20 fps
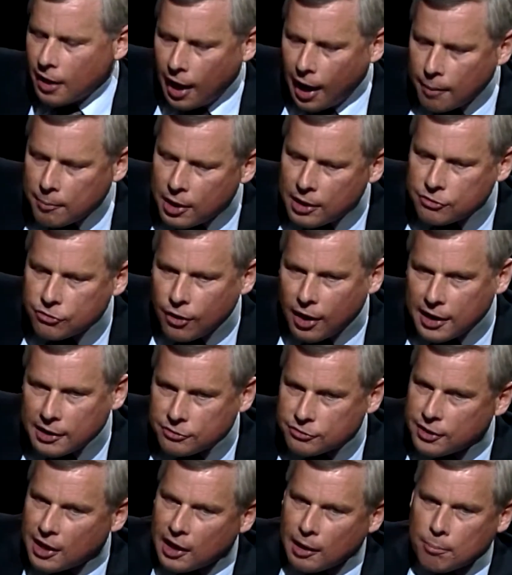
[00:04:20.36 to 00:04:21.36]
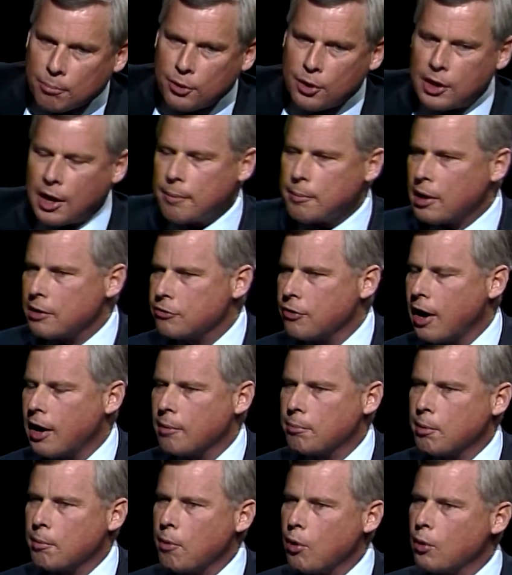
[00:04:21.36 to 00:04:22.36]
I'm not trying to sell a book. I'm not trying to
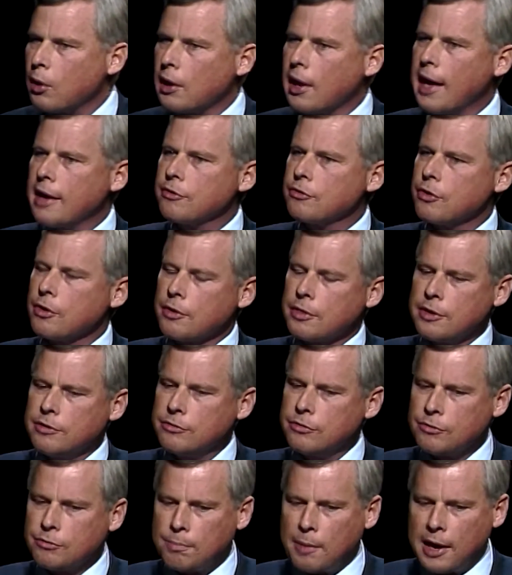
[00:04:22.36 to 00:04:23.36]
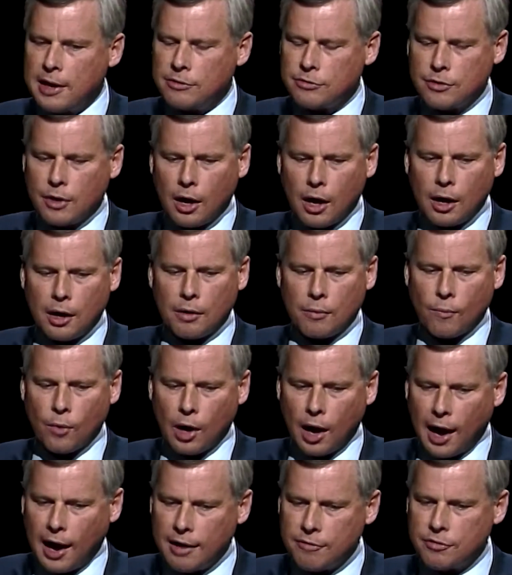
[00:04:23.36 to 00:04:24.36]
promote a lecture. This is based on what
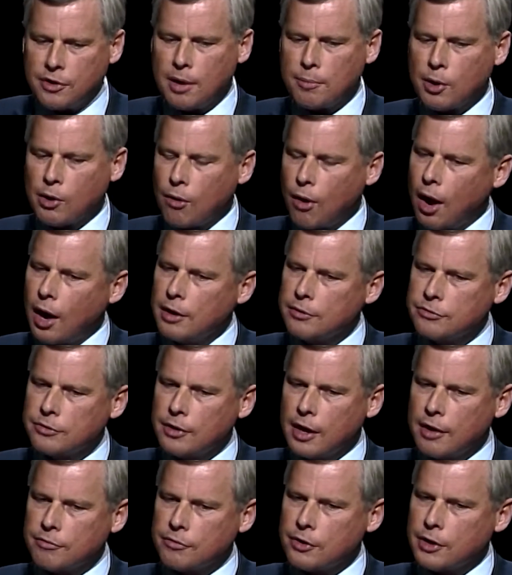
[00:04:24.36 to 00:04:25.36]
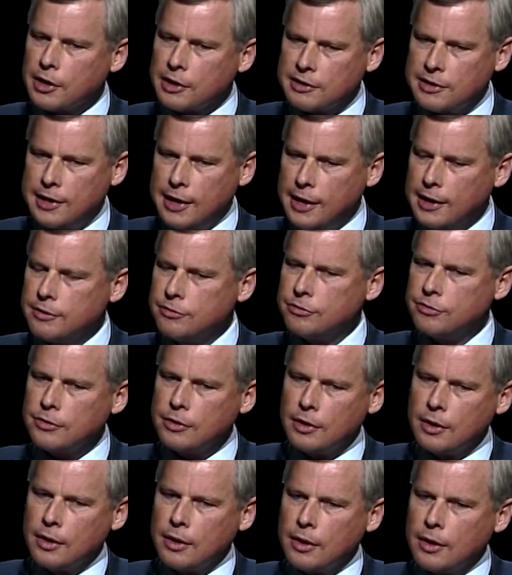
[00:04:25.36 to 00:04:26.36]
I've come across after intense
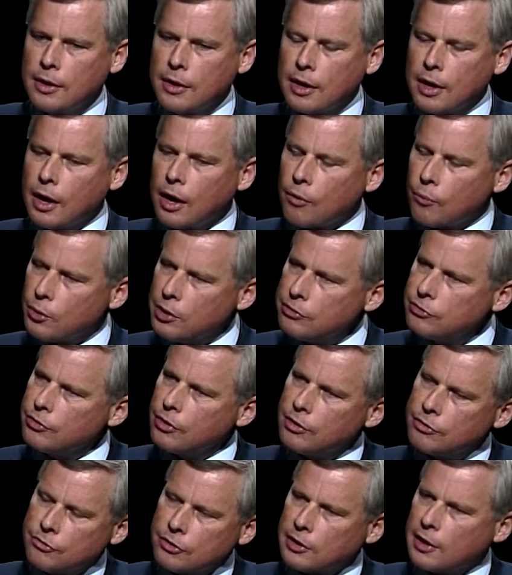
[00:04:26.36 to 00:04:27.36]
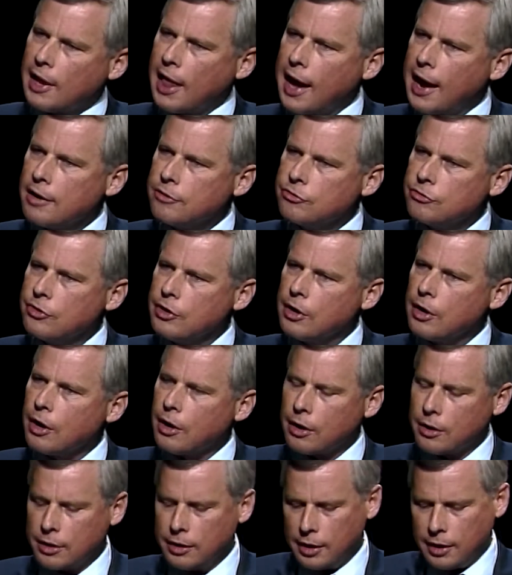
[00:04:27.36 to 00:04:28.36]
research in the last year.
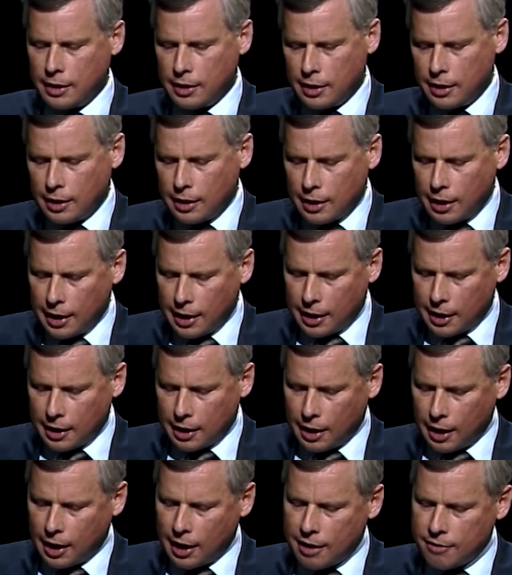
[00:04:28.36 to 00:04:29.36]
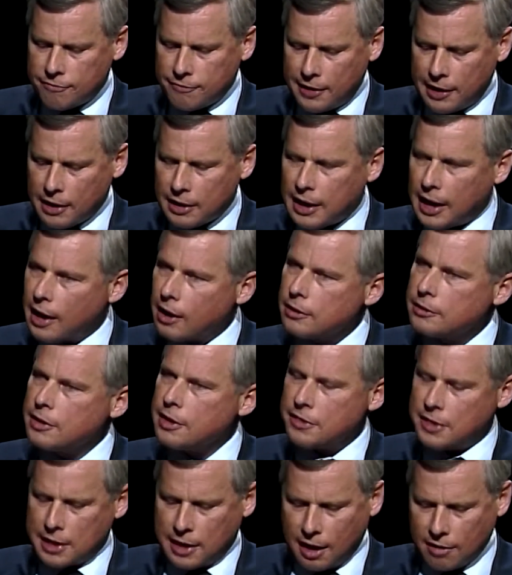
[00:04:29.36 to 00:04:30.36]
And I have found out that
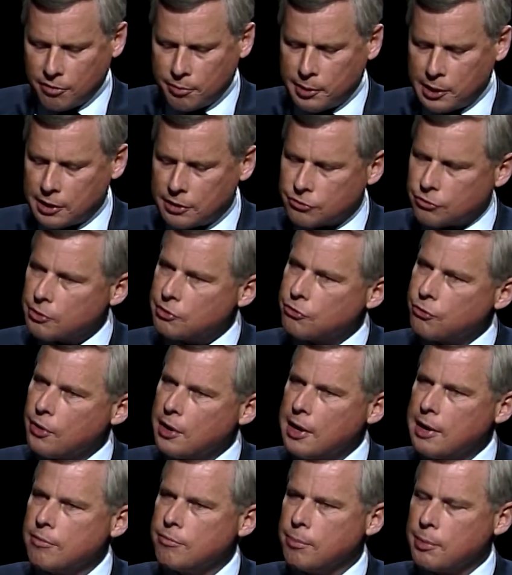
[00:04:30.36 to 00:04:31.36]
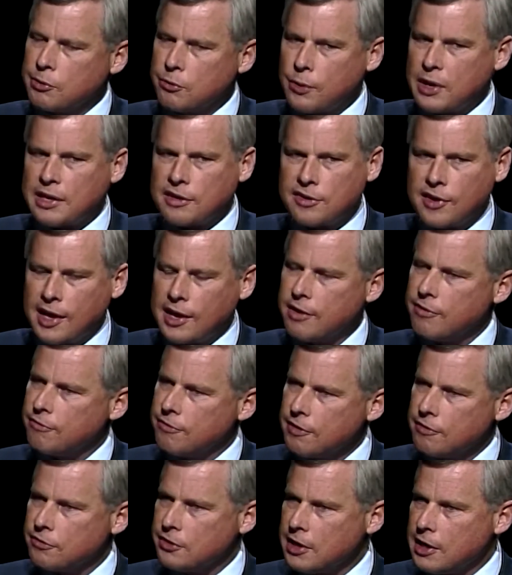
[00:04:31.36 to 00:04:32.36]
the government has retrieved between 10 and
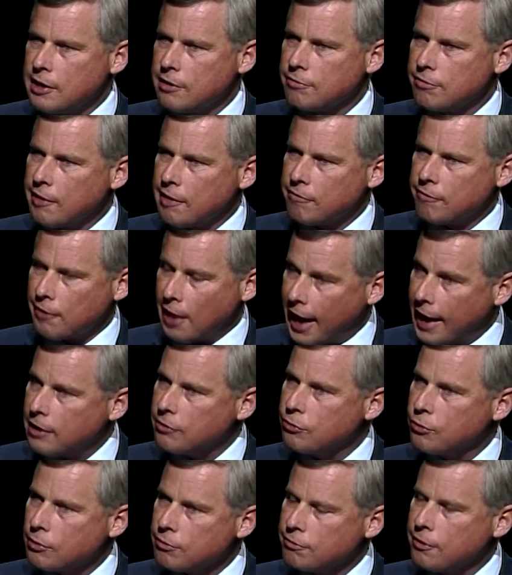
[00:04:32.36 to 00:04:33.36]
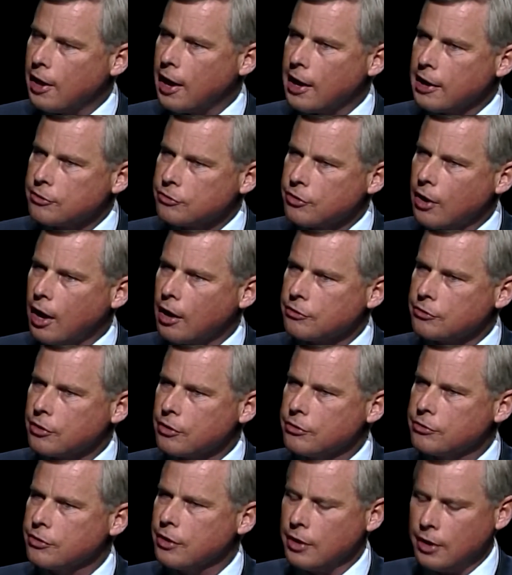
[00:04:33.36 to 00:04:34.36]
15 actual flying
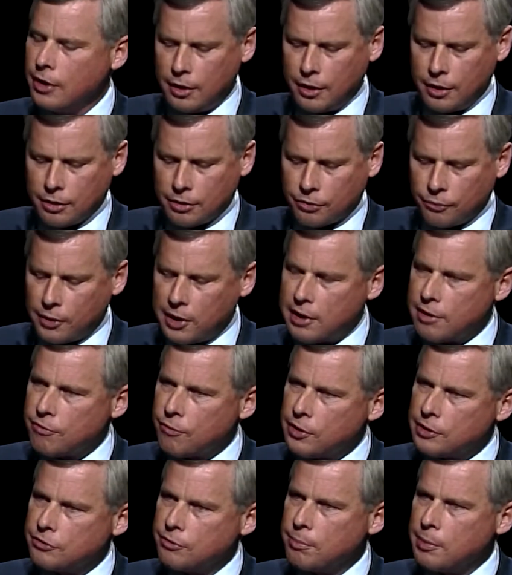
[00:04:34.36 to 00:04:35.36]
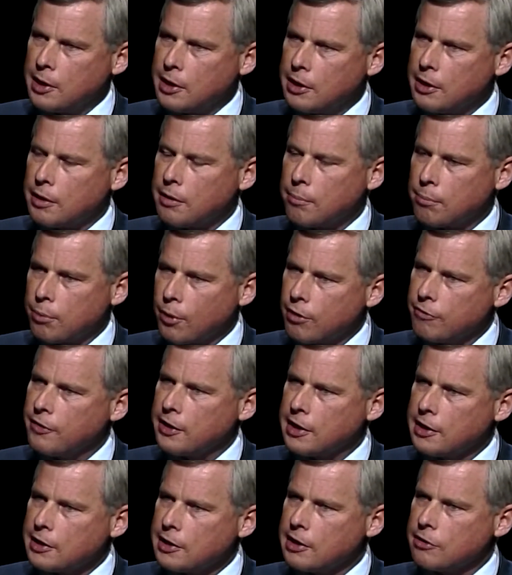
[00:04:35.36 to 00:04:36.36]
saucers, 3 of which have been in perfect
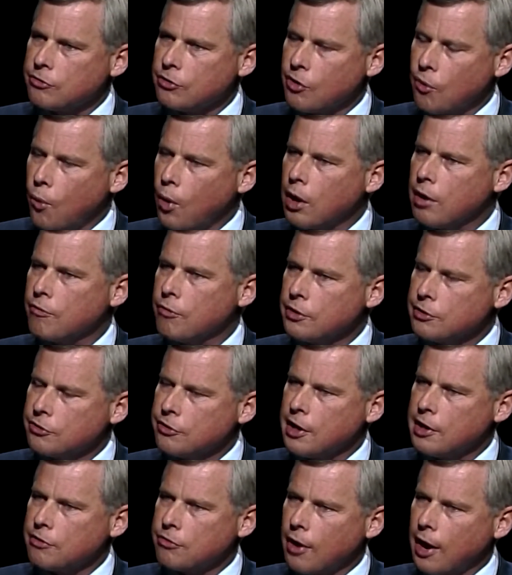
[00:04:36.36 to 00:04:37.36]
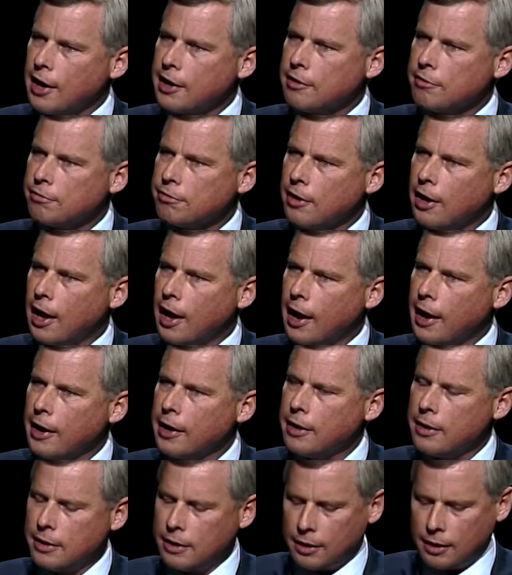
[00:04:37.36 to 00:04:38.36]
condition, 1 of which they tried to fly.
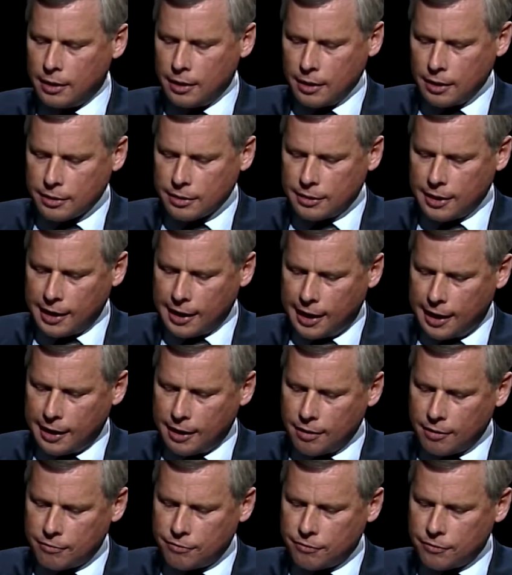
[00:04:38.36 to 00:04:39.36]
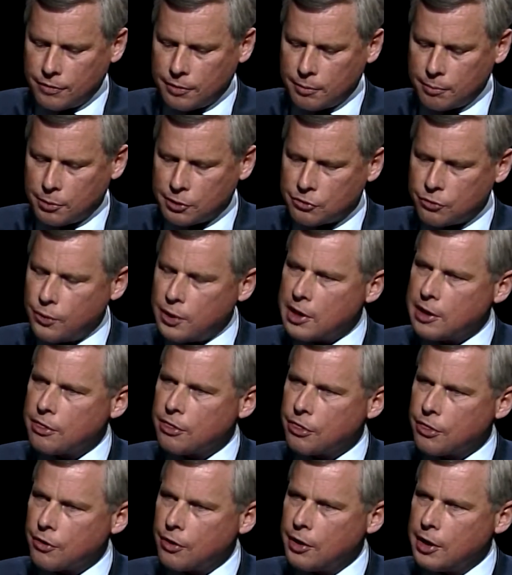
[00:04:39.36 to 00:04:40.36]
They have between
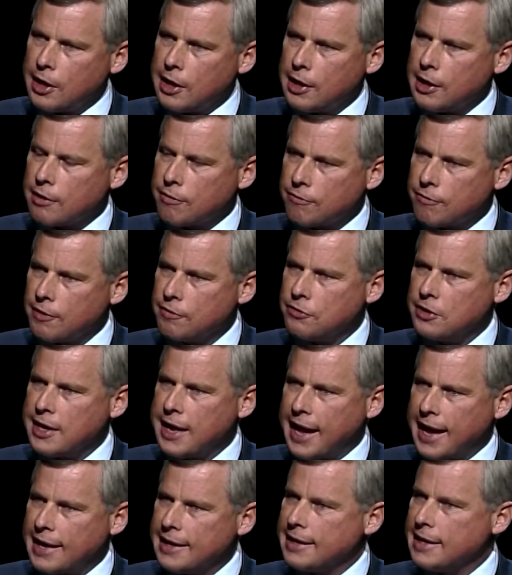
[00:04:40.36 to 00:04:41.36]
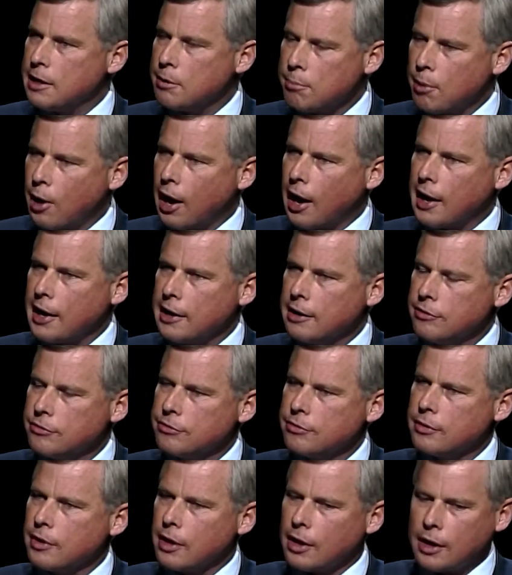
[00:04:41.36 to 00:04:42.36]
30 and 50 alien bodies
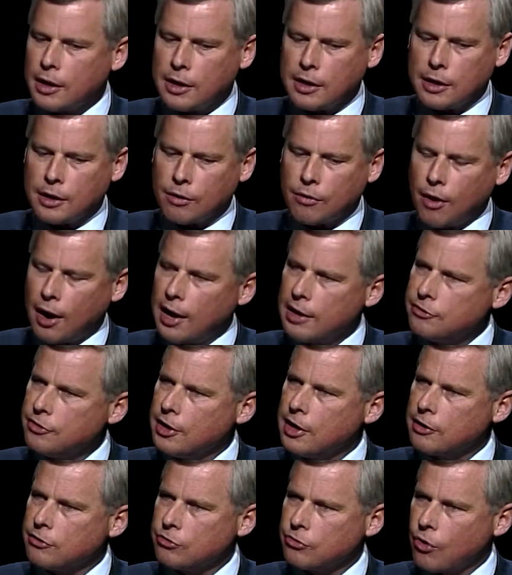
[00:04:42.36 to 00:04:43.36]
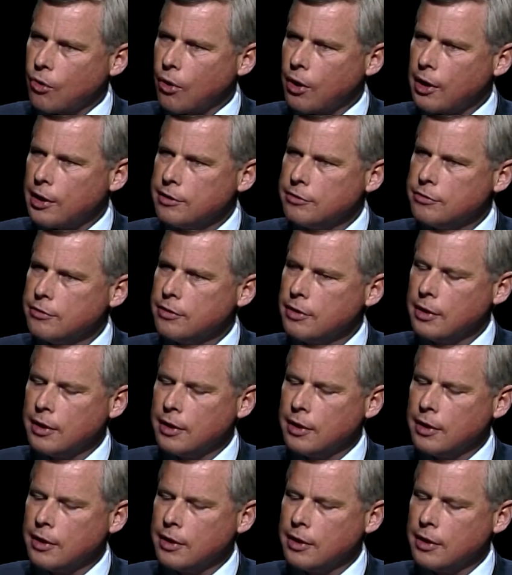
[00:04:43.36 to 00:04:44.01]
in cryogenic storage.